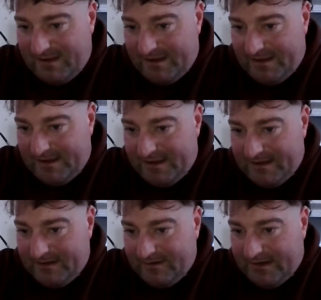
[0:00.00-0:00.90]

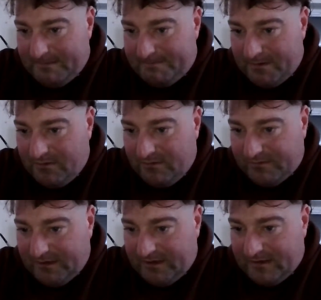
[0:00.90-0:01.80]
Not in a
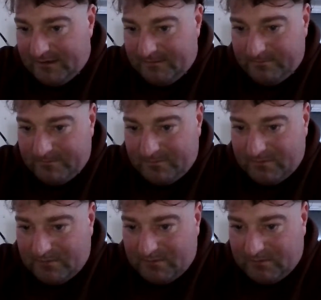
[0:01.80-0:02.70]
building. I'm
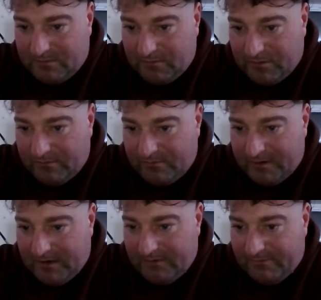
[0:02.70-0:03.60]
talking
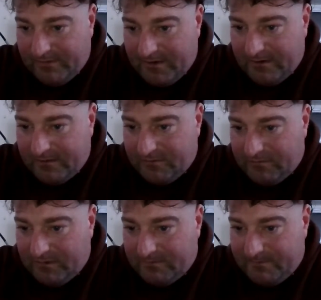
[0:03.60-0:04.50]
one in the road
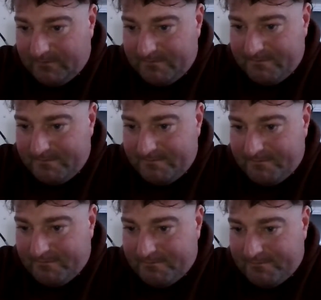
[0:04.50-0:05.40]
or on
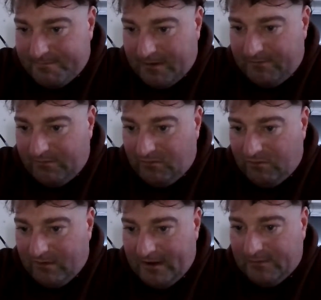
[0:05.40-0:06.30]
a path
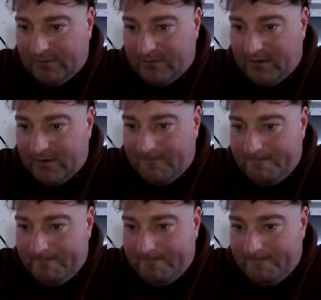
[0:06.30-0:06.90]
or outside.